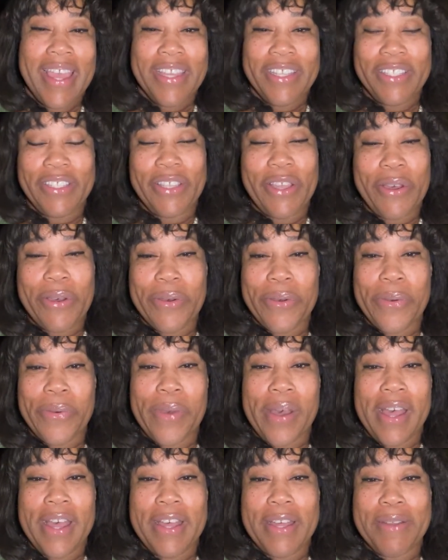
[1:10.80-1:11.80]
So,
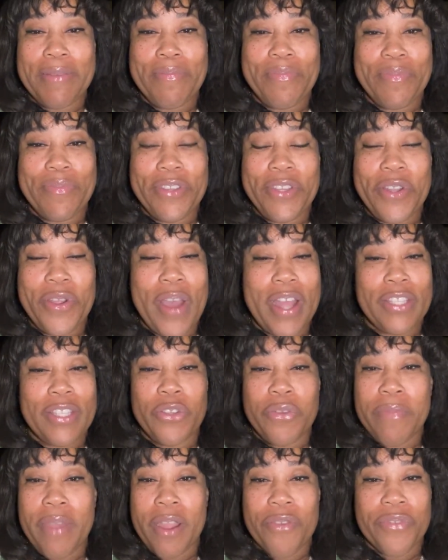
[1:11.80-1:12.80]
I
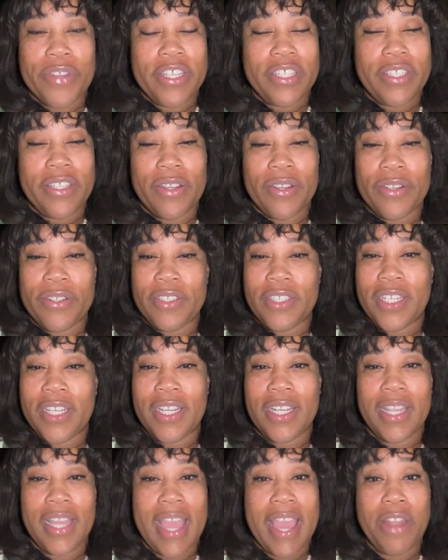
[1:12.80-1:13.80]
do my research,
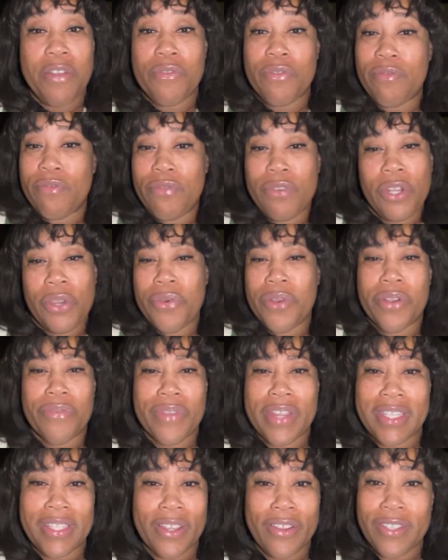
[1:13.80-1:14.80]
and doing the
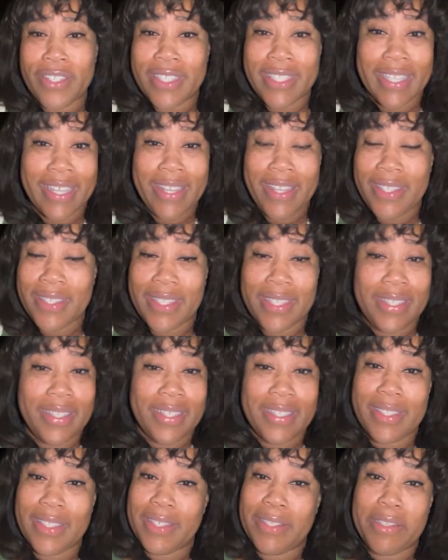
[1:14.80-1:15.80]
research is easy.
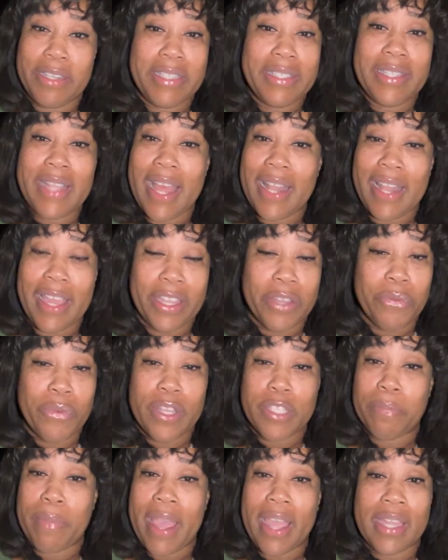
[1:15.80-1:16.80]
Listen, it's not like it
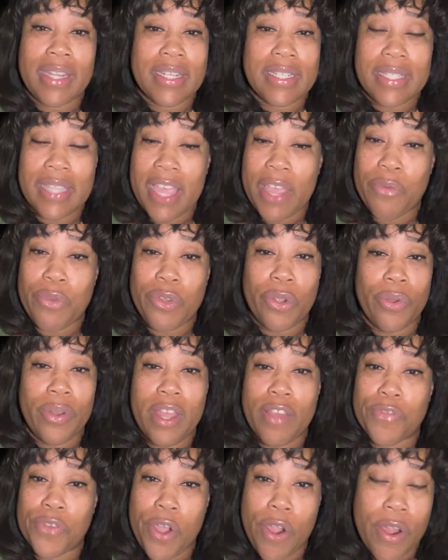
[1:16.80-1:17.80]
was back in the day. We don't
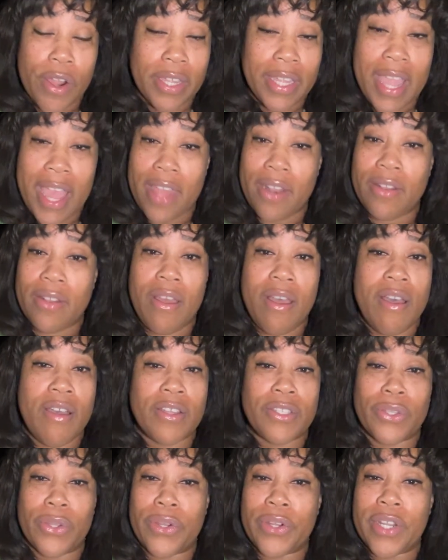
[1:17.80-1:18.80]
have card
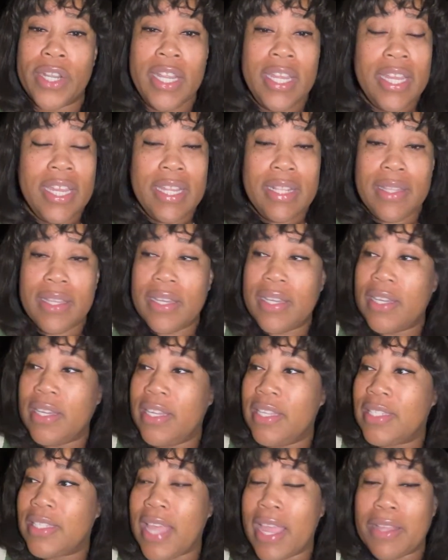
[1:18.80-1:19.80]
catalogs or the
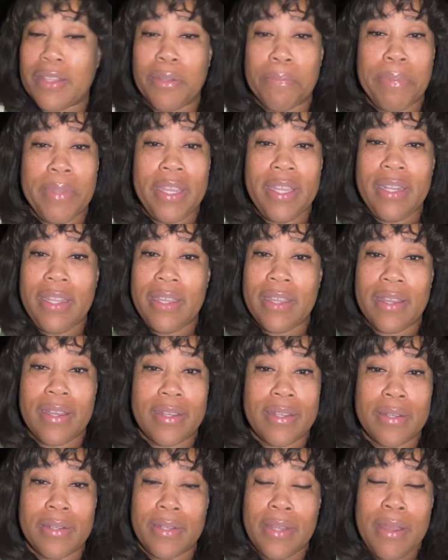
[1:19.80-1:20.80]

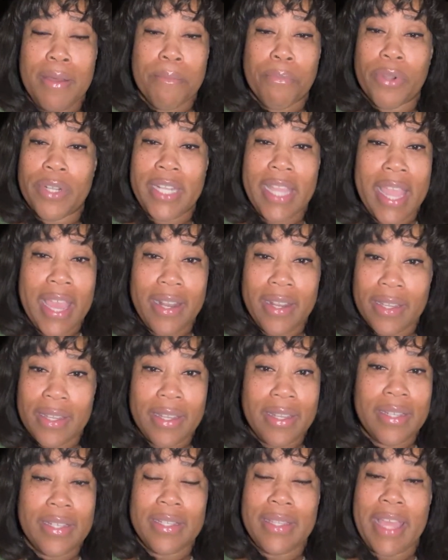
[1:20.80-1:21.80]
Encyclopedia
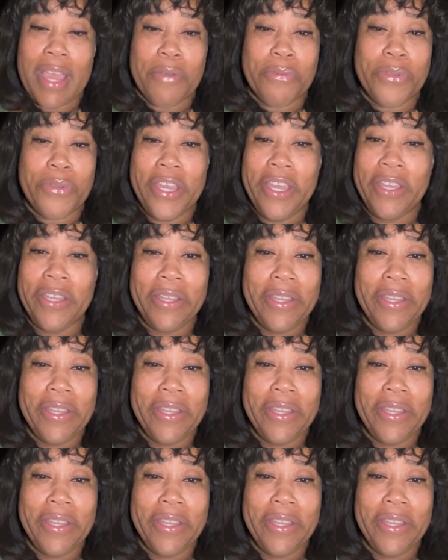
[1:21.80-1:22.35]
Britannica that we